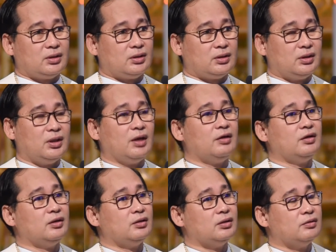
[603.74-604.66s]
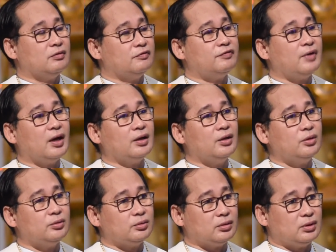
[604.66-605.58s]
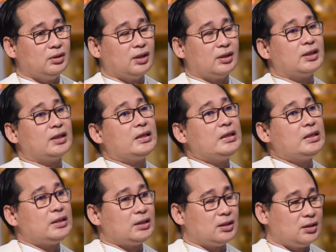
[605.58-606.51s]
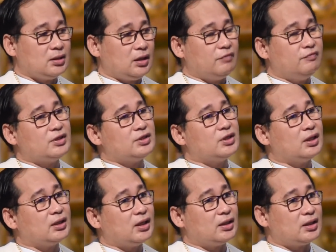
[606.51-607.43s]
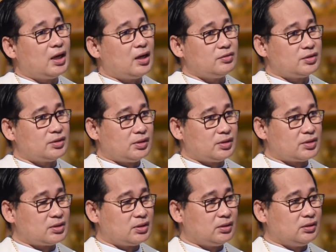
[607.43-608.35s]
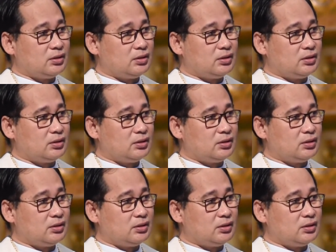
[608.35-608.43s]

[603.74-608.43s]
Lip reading: they follow the three evangelical councils,